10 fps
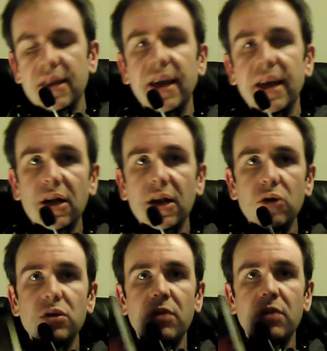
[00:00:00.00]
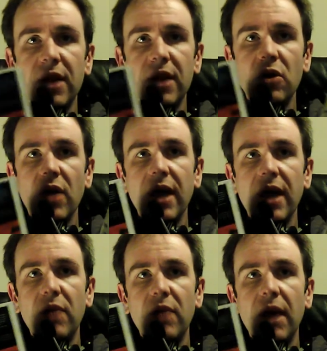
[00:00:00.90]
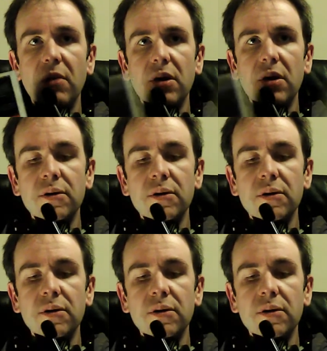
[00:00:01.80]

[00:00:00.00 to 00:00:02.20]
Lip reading: that includes the manual and map.